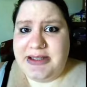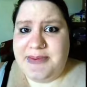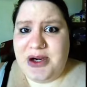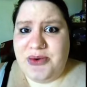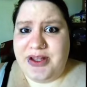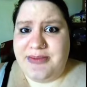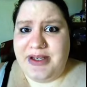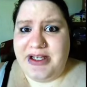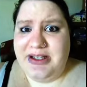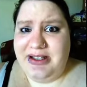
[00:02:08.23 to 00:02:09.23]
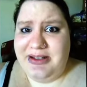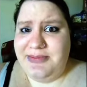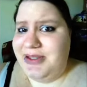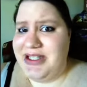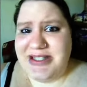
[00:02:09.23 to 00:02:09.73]
Bear with me.
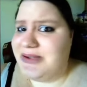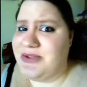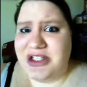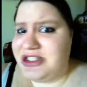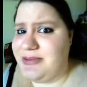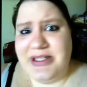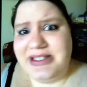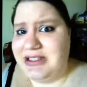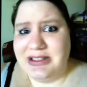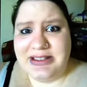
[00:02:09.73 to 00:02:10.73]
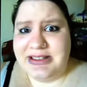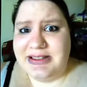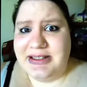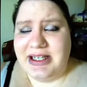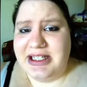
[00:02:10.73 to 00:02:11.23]
Please don't judge me.
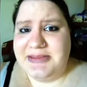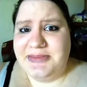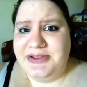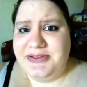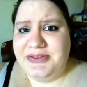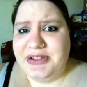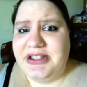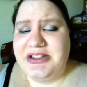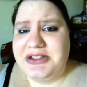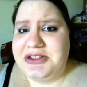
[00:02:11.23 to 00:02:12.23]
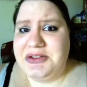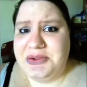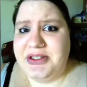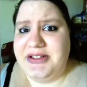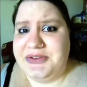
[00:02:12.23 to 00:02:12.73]
I'm four hundred
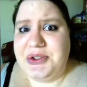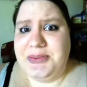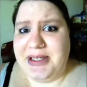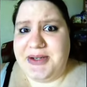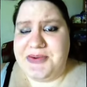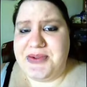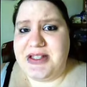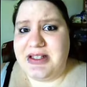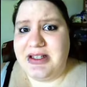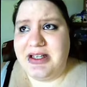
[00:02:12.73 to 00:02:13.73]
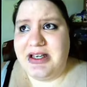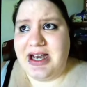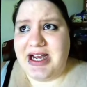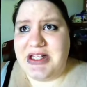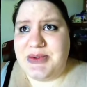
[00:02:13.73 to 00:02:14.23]
twenty-four pounds,
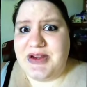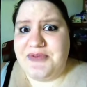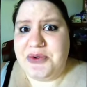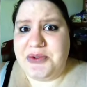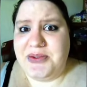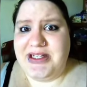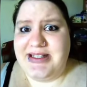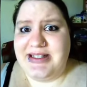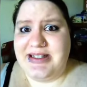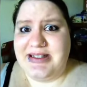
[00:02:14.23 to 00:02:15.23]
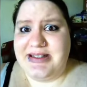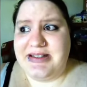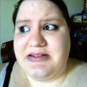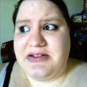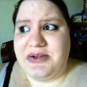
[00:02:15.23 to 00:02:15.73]
highest weight four
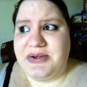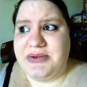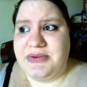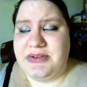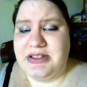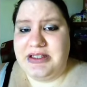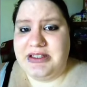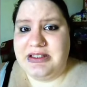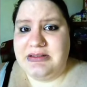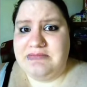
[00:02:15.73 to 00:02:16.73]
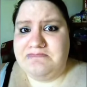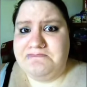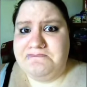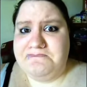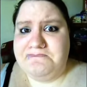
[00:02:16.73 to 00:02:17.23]
twenty-six, so,
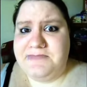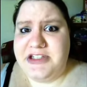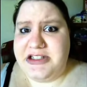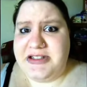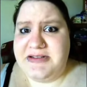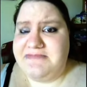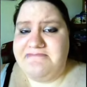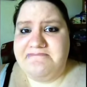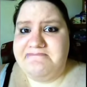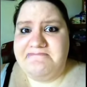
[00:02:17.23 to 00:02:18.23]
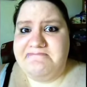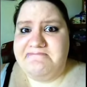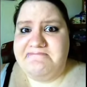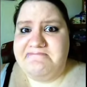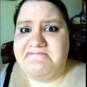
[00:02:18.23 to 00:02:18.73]
just
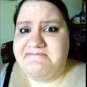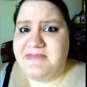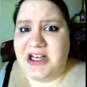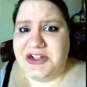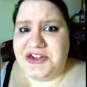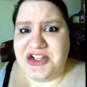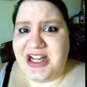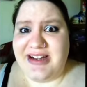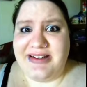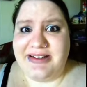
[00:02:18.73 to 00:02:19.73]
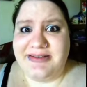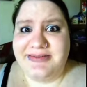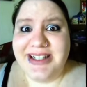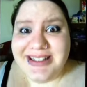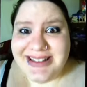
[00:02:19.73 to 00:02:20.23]
understand.
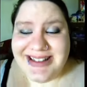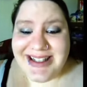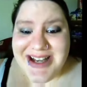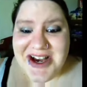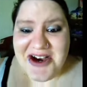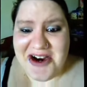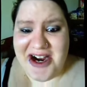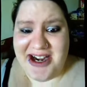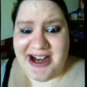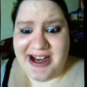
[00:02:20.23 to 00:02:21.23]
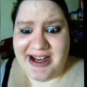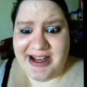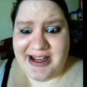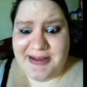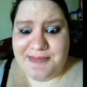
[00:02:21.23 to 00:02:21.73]
Alright,
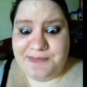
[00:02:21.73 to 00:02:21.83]
uh,